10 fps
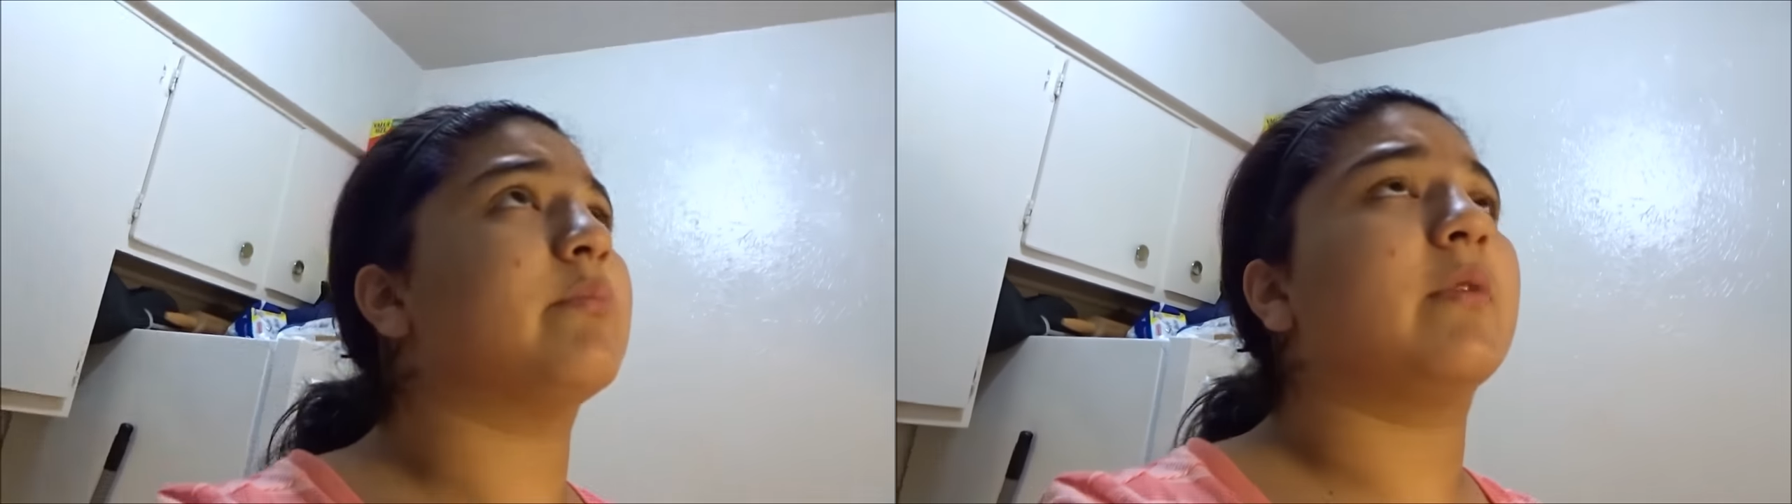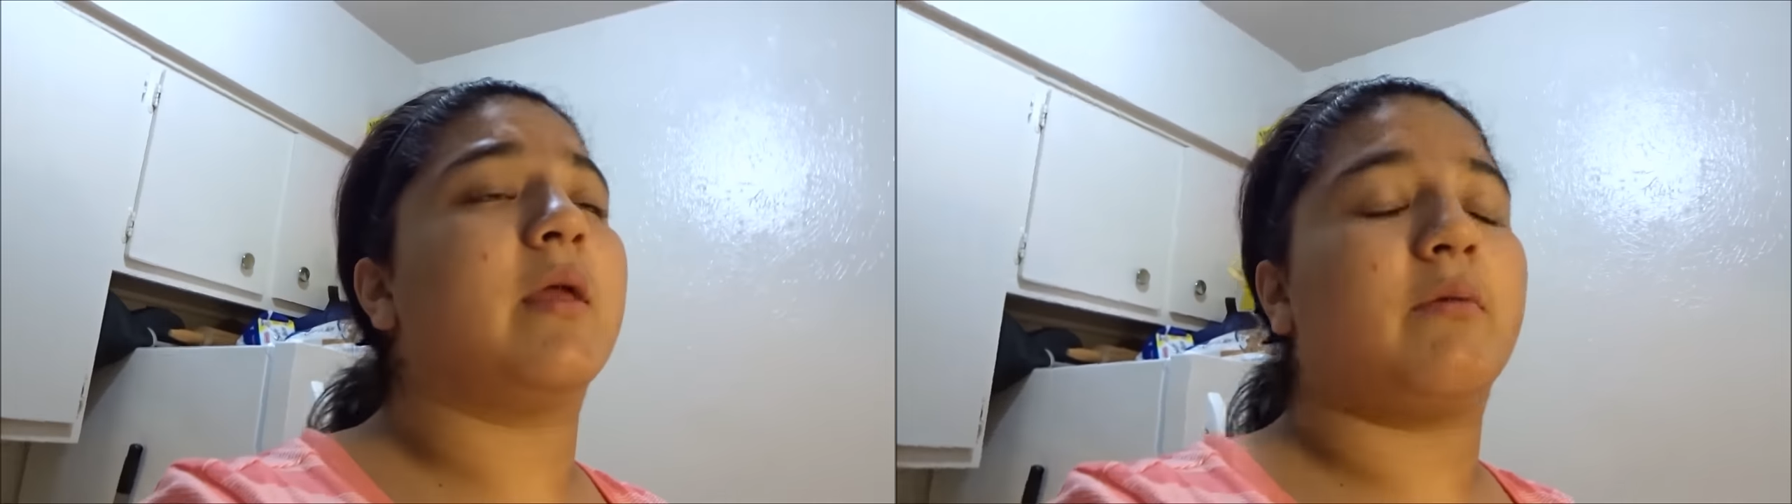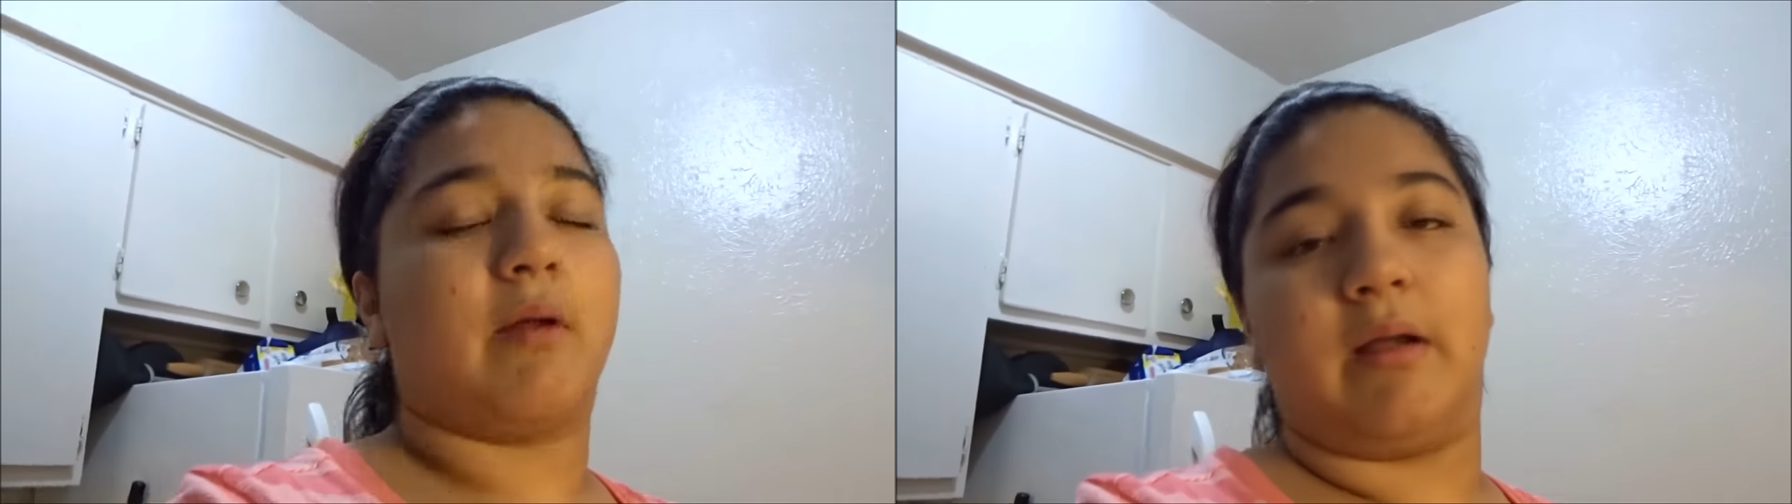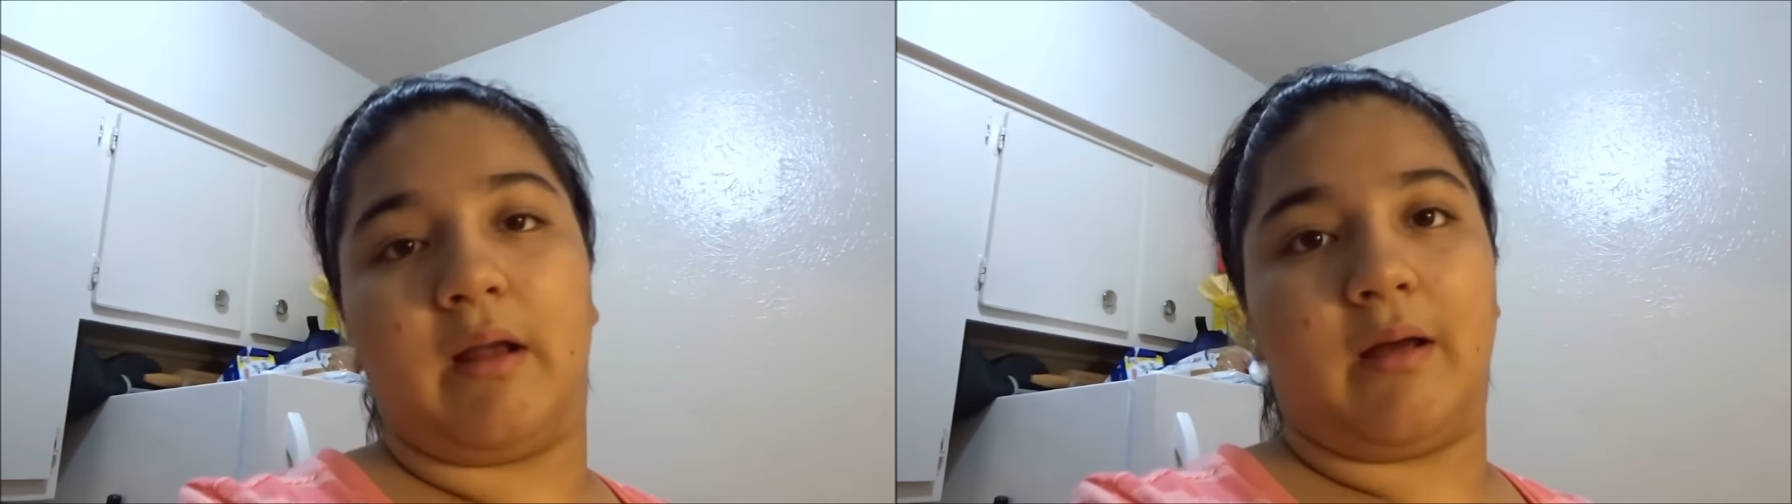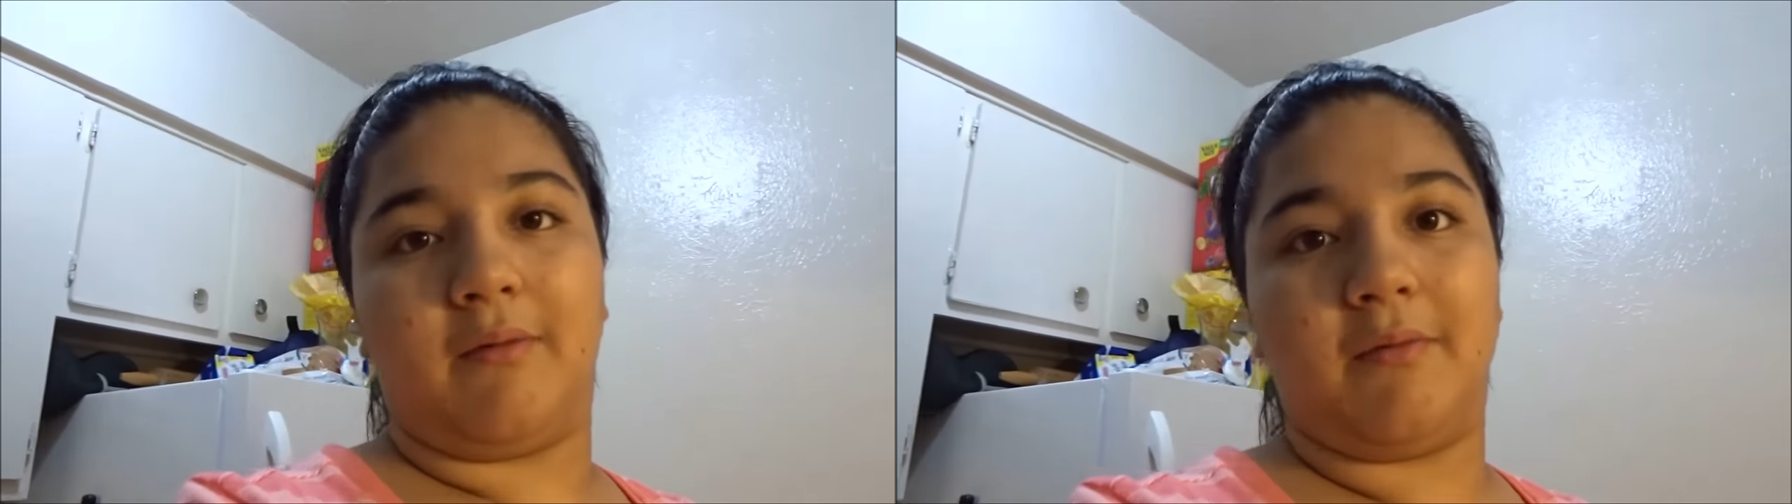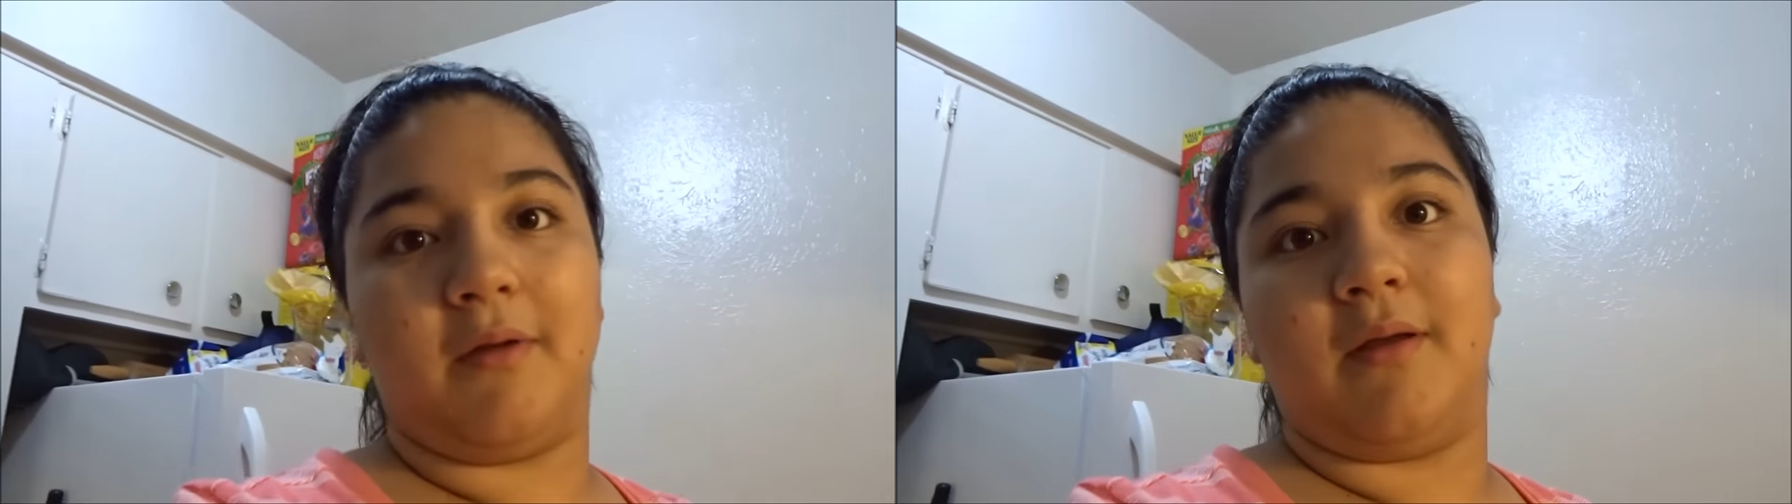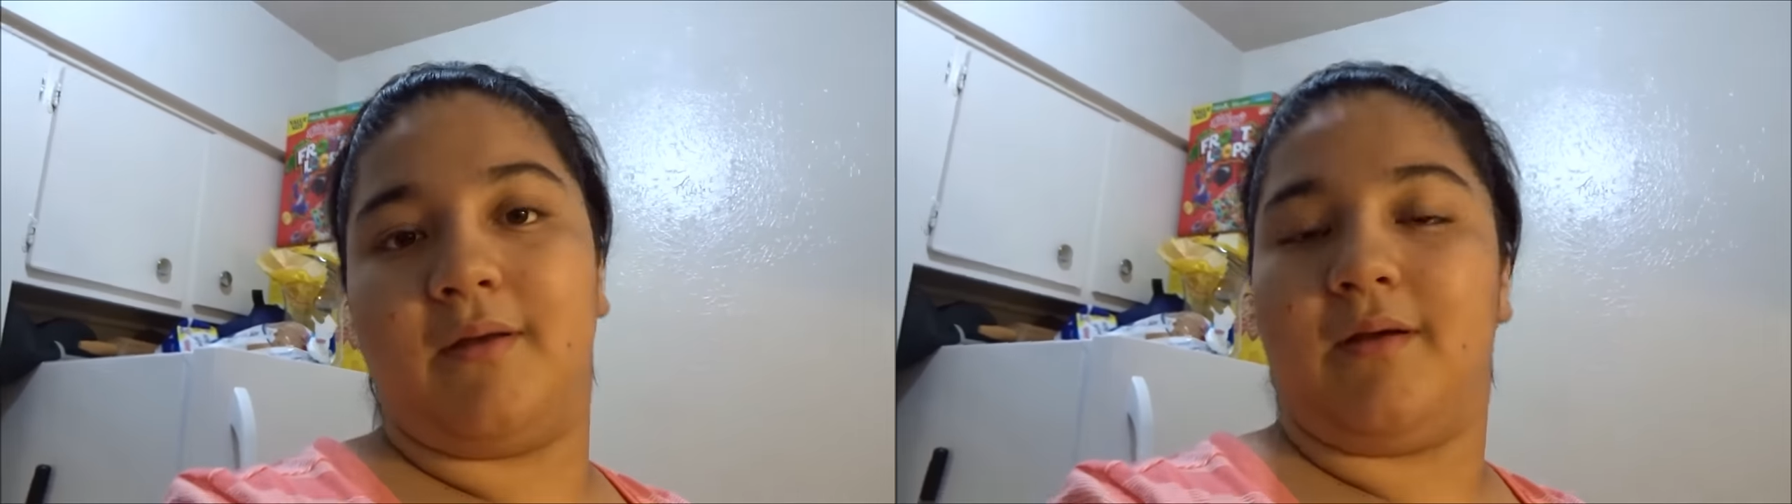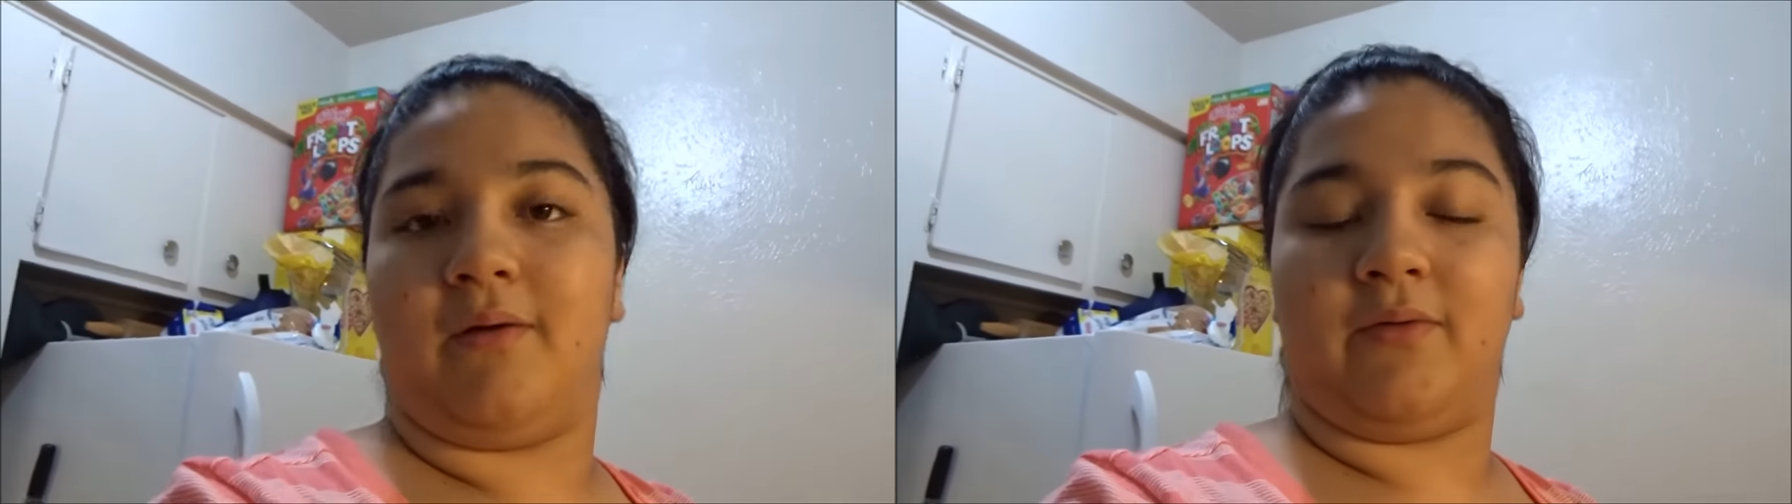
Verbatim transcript: Like right now, I